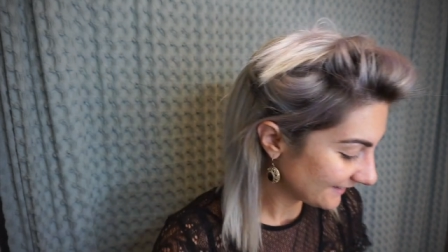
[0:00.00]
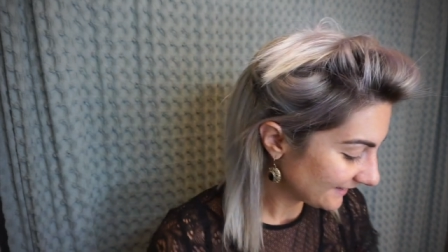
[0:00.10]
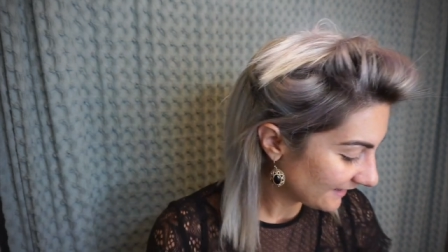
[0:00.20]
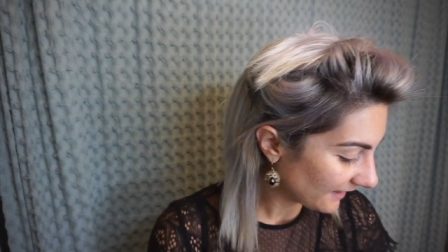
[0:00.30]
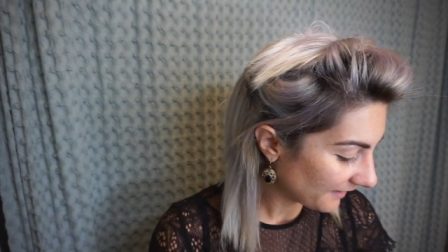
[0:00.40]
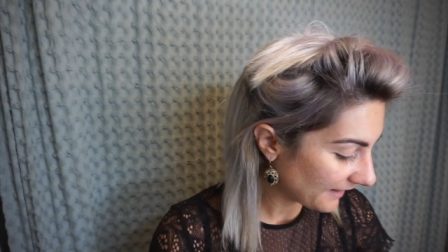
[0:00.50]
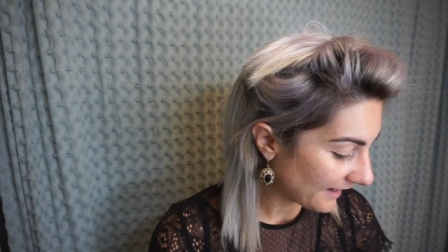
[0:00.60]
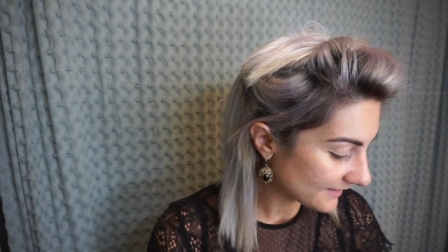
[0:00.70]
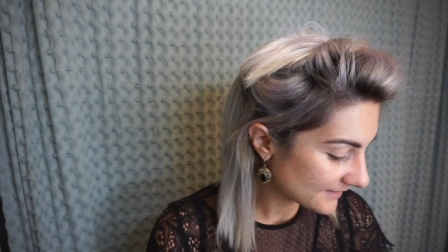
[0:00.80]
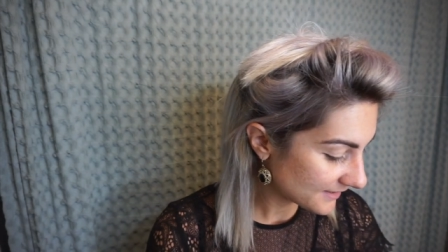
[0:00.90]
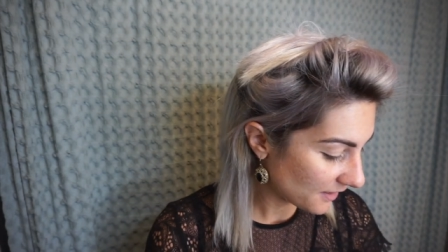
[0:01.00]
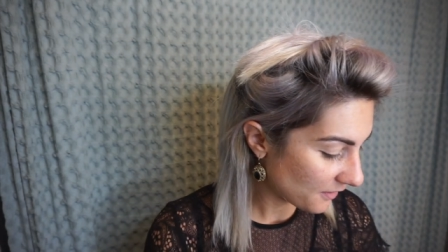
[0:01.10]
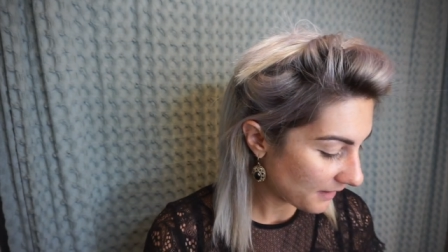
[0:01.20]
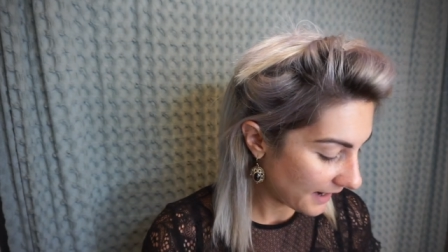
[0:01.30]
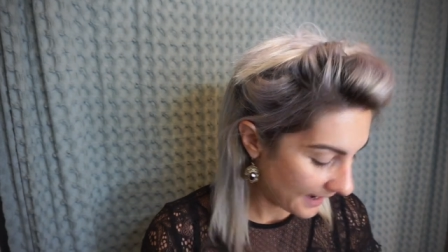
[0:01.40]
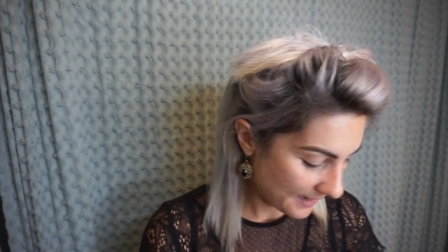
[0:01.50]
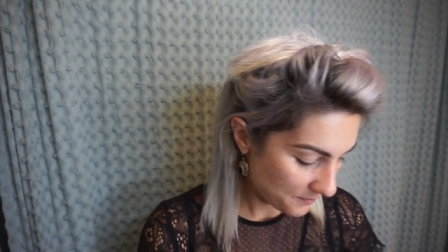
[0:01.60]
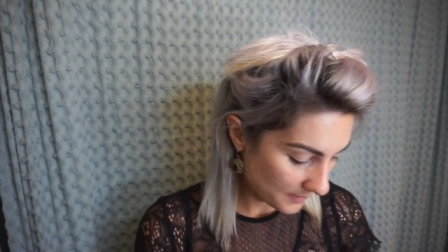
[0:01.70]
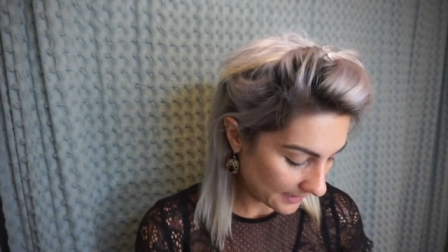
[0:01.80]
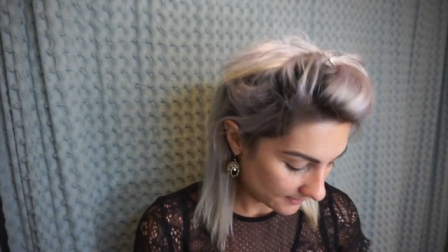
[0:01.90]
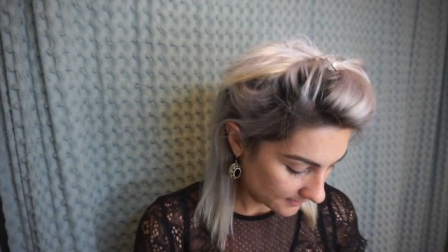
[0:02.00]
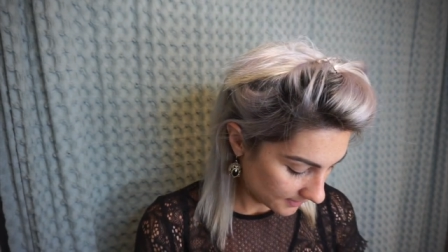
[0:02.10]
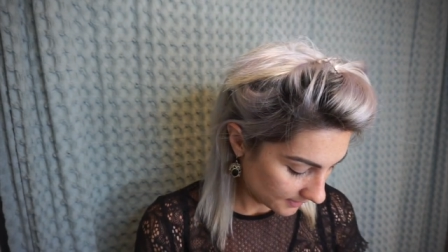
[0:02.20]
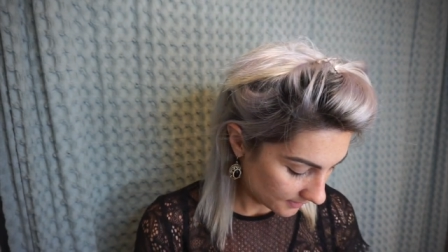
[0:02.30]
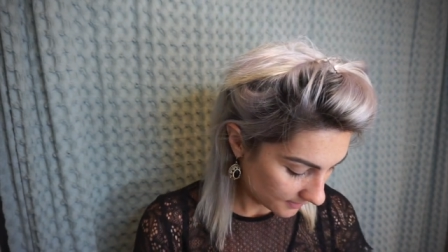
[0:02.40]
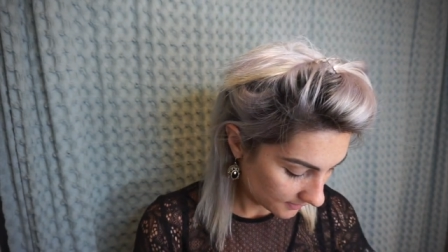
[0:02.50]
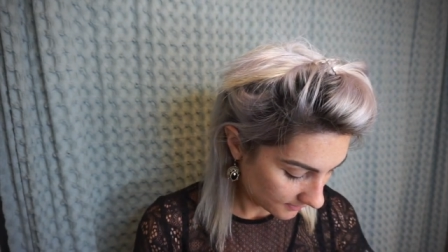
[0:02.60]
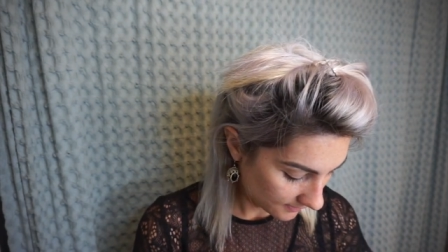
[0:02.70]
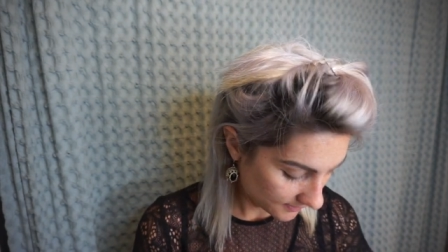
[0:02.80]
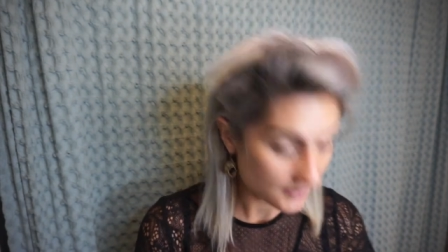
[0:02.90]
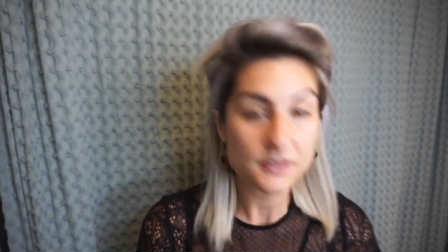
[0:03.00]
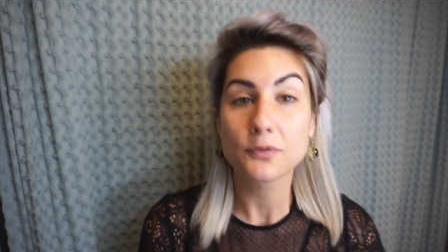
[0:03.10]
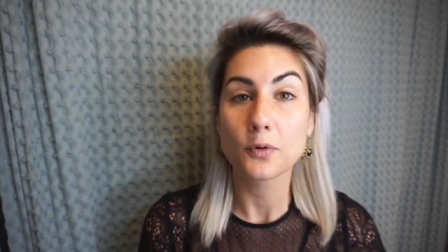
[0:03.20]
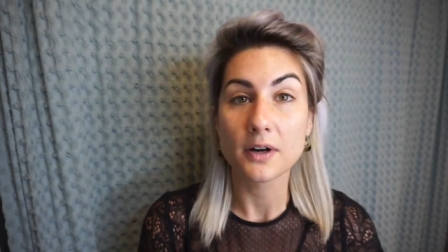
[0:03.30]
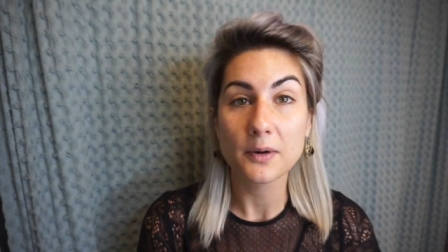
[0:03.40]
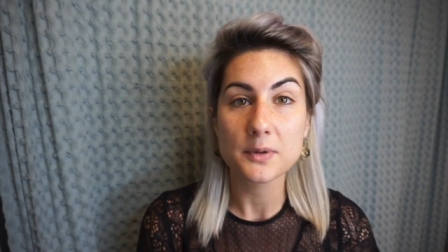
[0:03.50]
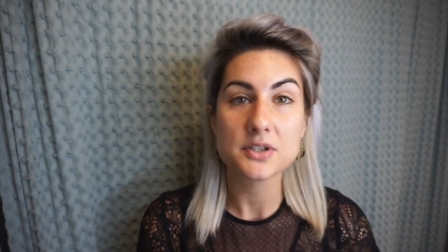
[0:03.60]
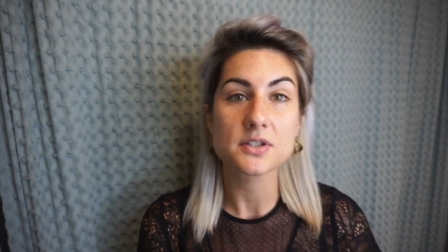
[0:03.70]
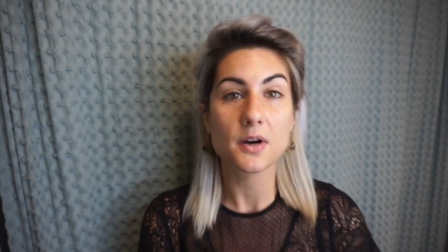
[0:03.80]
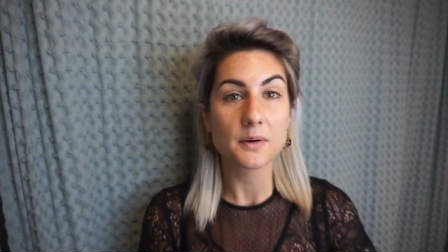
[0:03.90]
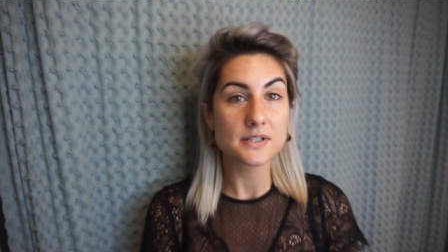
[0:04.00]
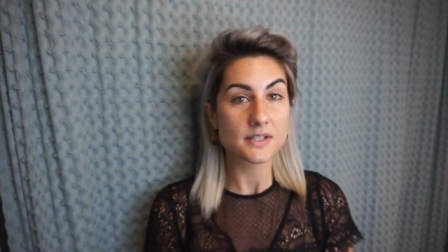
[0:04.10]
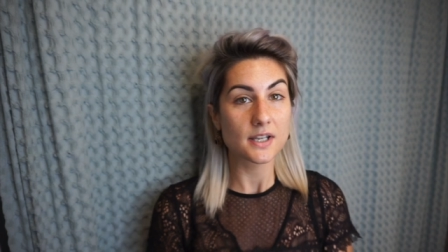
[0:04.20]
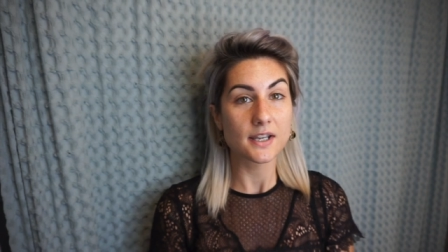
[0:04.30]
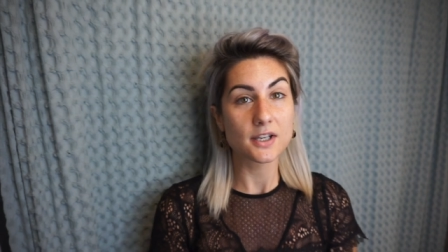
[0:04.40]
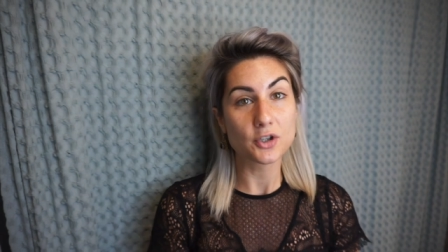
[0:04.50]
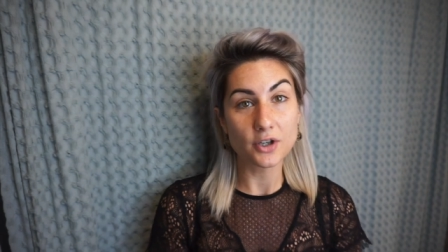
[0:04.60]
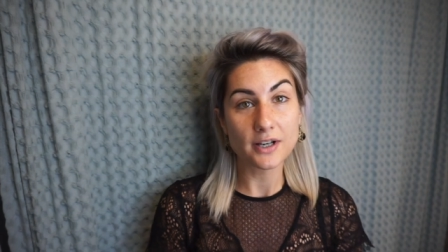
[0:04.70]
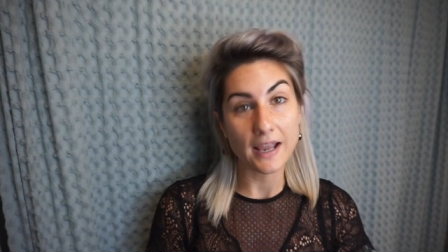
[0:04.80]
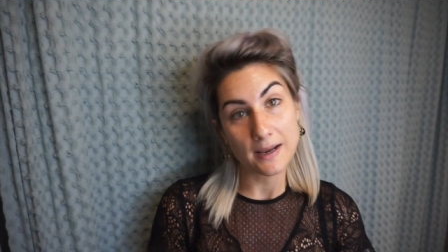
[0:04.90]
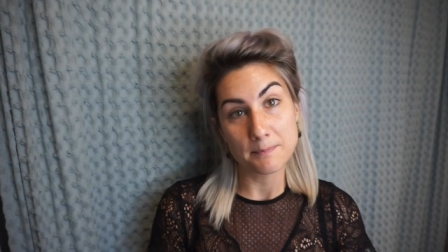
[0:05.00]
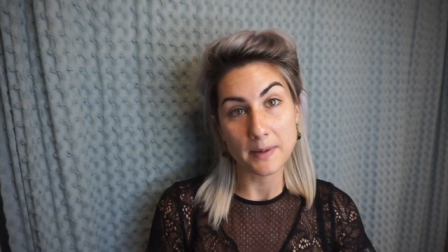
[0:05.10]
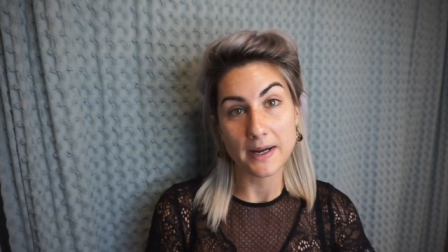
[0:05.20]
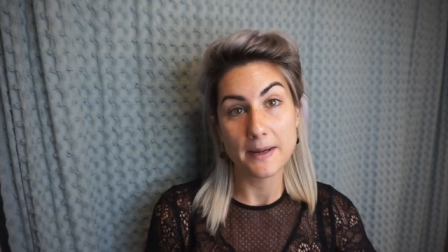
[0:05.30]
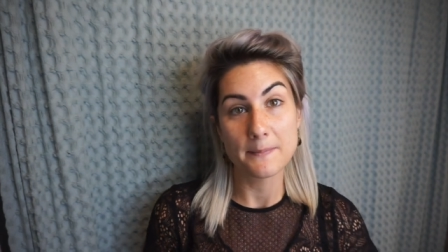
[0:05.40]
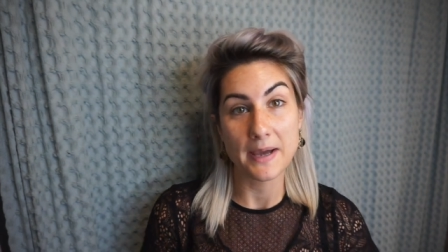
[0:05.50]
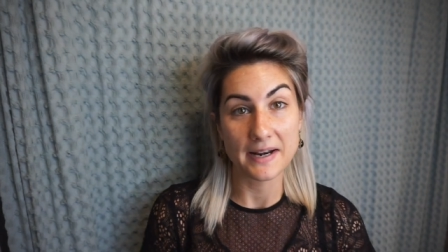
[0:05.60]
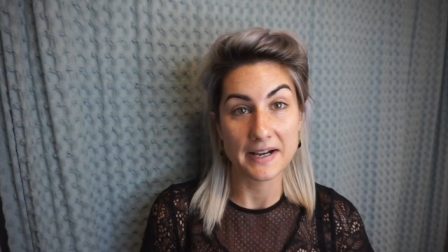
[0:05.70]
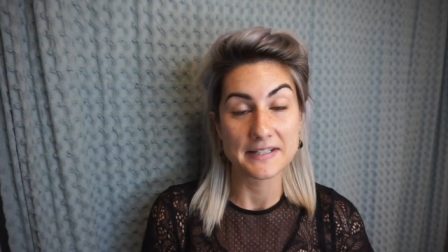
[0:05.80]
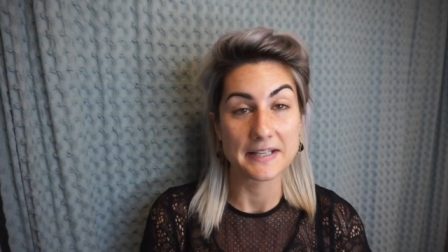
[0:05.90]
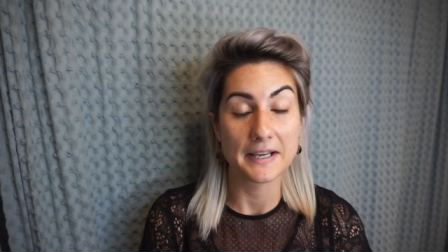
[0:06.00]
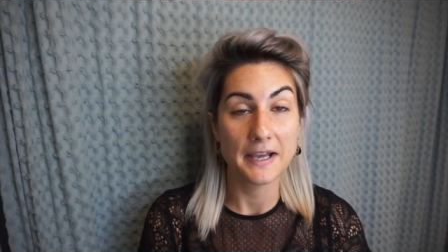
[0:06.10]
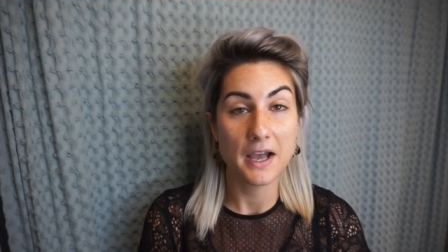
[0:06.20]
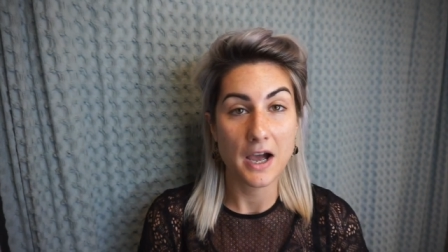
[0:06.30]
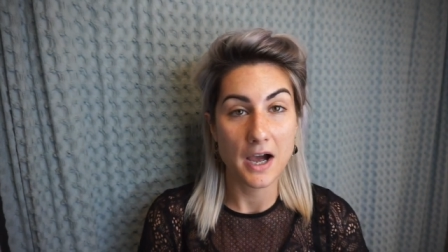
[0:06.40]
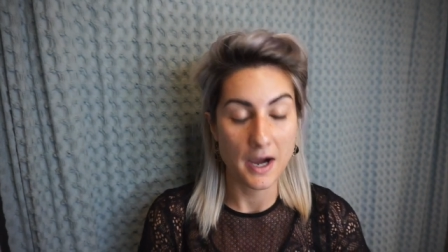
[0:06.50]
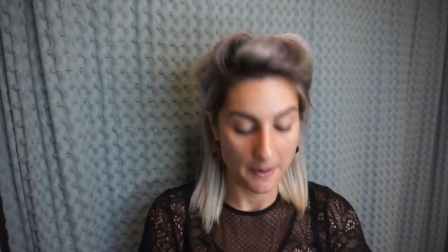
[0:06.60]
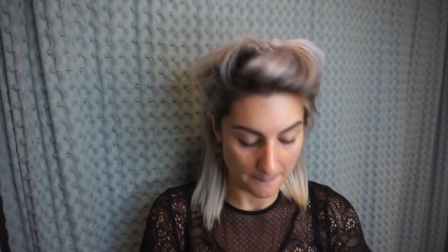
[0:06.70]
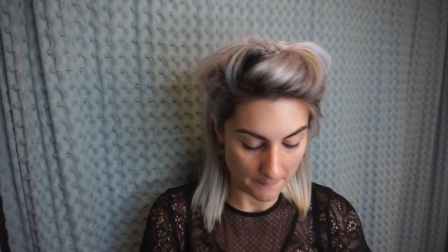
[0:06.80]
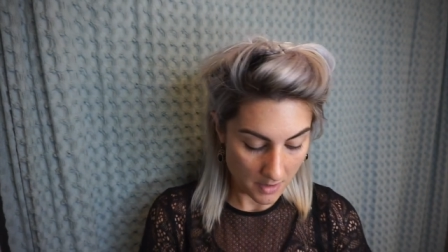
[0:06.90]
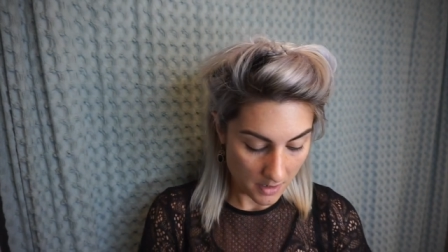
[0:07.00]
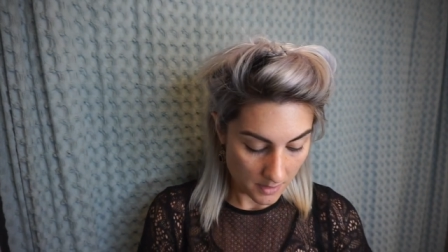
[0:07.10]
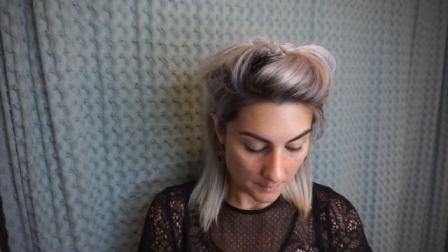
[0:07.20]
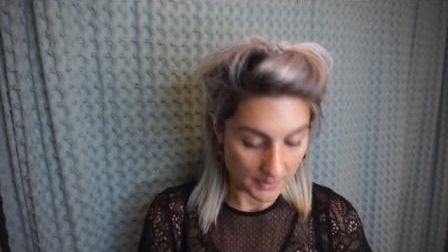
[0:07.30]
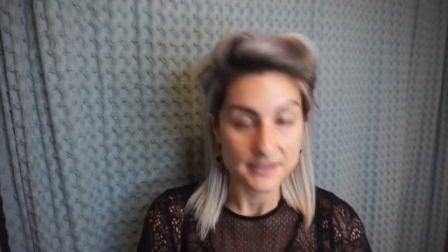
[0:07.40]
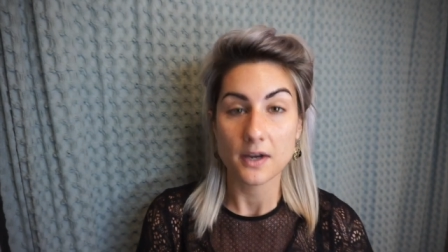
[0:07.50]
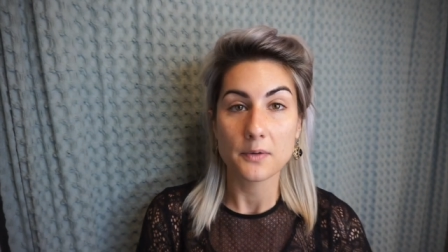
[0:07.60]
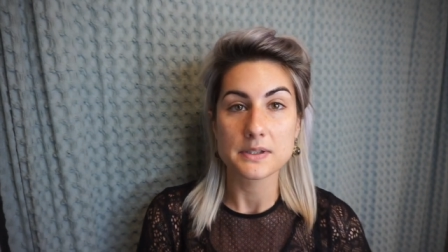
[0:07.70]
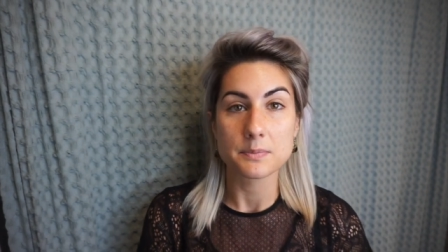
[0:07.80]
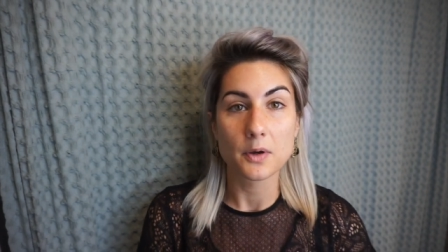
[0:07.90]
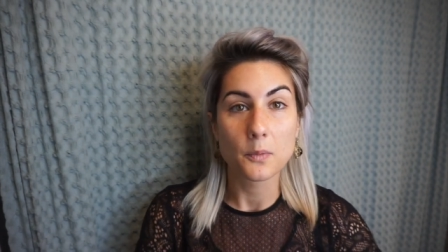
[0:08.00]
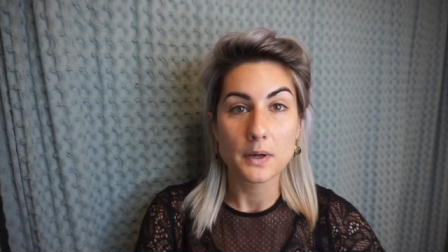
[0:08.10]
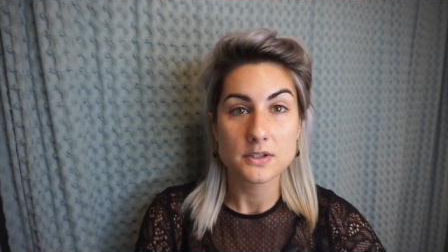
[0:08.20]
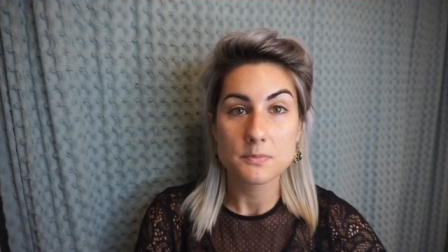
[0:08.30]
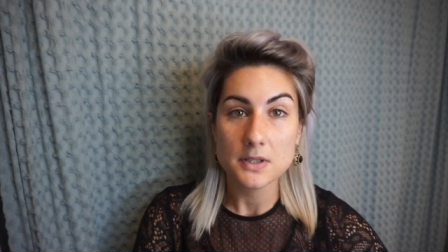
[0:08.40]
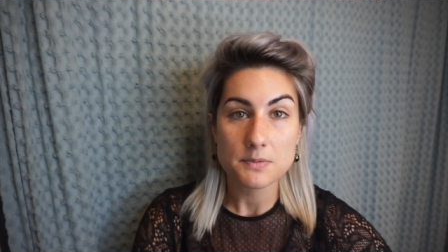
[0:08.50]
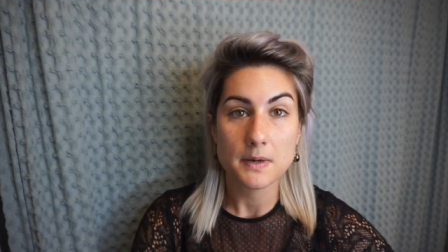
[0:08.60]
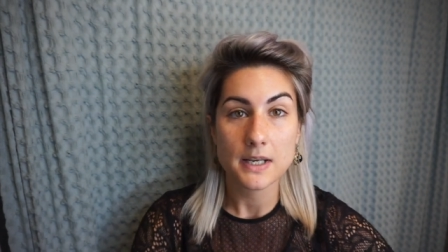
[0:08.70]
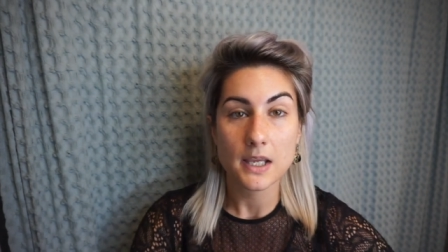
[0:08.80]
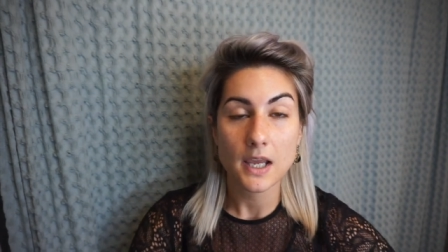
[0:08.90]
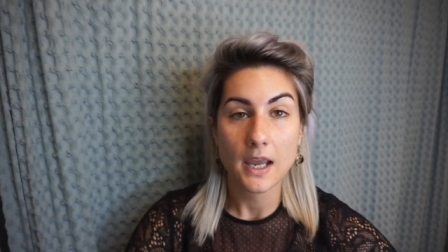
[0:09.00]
Alright, so I went to Sephora, which is always a good and bad idea, because I always blow way too much money,